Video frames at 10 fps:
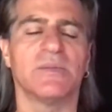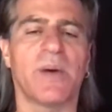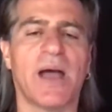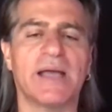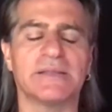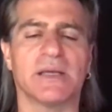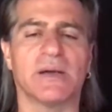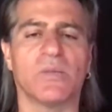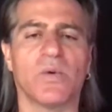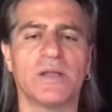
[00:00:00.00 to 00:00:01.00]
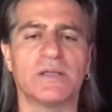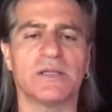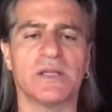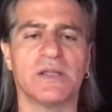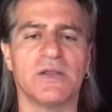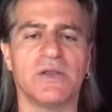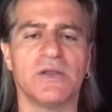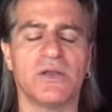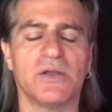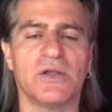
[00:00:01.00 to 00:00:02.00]
But what
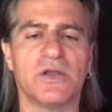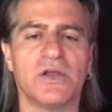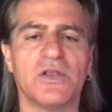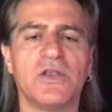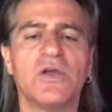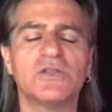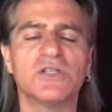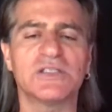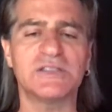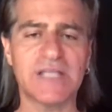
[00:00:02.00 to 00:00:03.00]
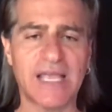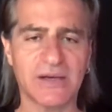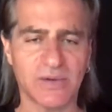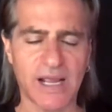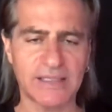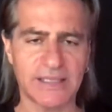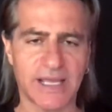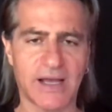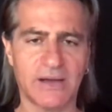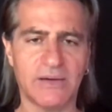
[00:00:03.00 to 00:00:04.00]
you just saying right
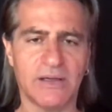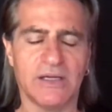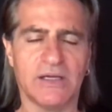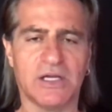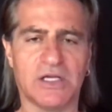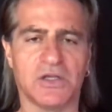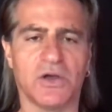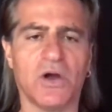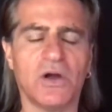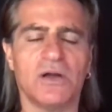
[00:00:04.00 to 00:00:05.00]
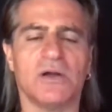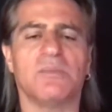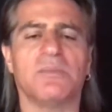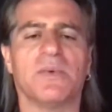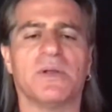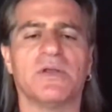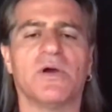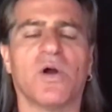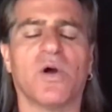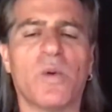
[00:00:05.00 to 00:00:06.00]
now, your
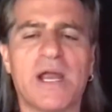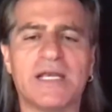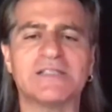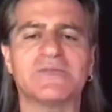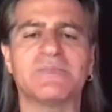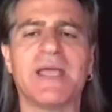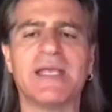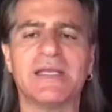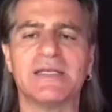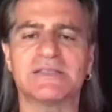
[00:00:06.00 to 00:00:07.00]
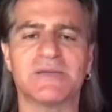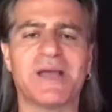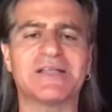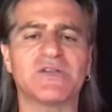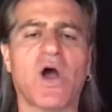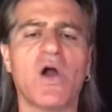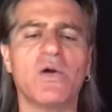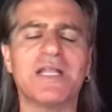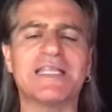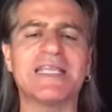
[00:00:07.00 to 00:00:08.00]
your awareness mechanism has
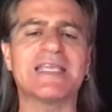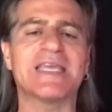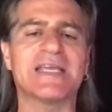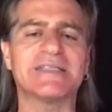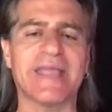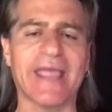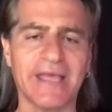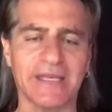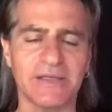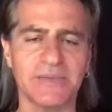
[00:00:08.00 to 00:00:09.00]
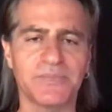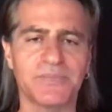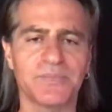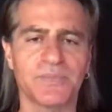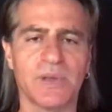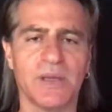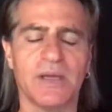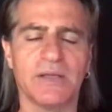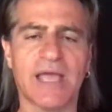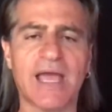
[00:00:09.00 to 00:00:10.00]
already kicked in.
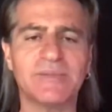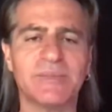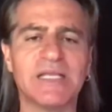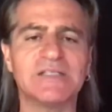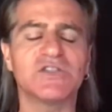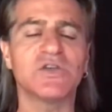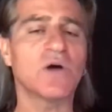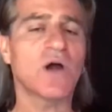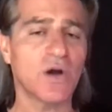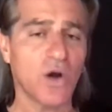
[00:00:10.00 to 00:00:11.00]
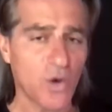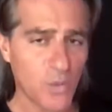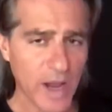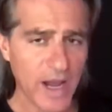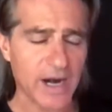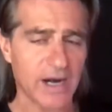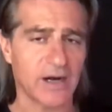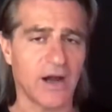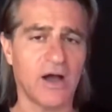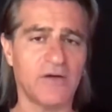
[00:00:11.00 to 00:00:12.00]
That means you are
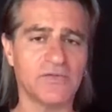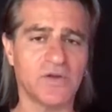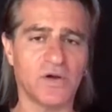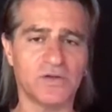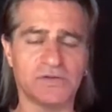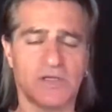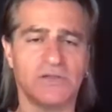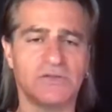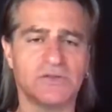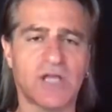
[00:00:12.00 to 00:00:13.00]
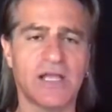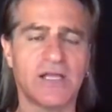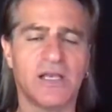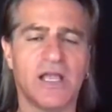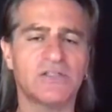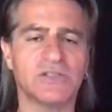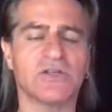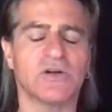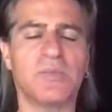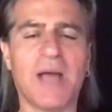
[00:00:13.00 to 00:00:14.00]
aware of those
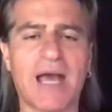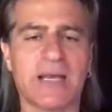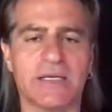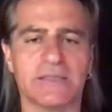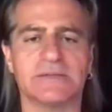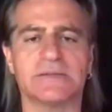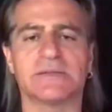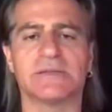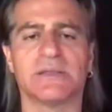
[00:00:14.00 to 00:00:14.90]
psychological patterns.